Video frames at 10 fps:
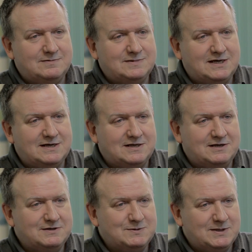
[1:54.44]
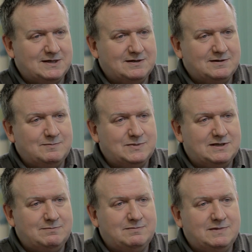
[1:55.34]
diagnosed with it, but
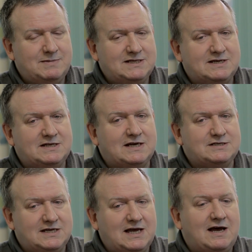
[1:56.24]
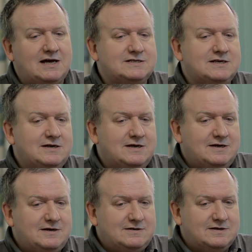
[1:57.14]
it means I'd actually had
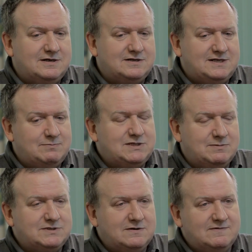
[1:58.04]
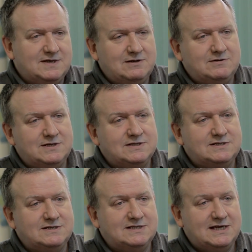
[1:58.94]
symptoms of the illness
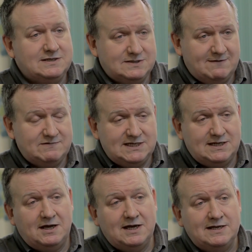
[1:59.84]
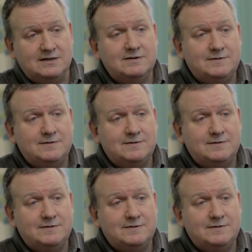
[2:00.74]
since the end of 79.